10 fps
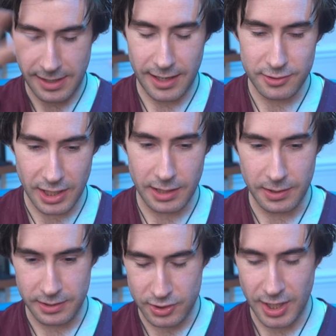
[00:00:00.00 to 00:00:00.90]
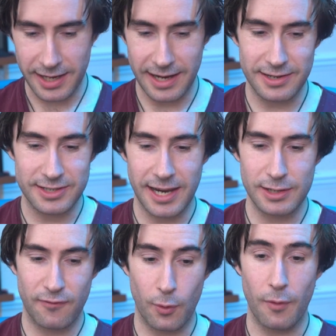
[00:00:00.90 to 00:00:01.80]
energetically check and
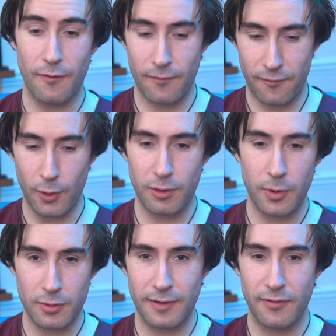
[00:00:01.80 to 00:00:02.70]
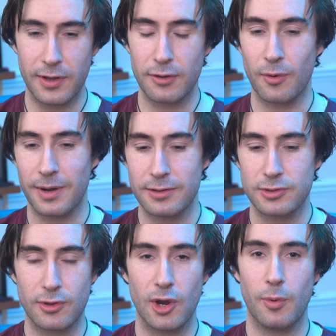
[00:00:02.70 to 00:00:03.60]
detect for false positive things, so he didn't
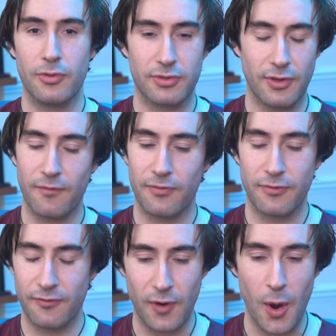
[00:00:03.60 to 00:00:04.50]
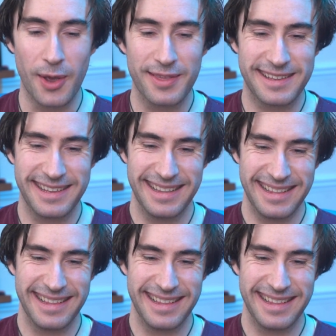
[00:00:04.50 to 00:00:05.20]
just go with the first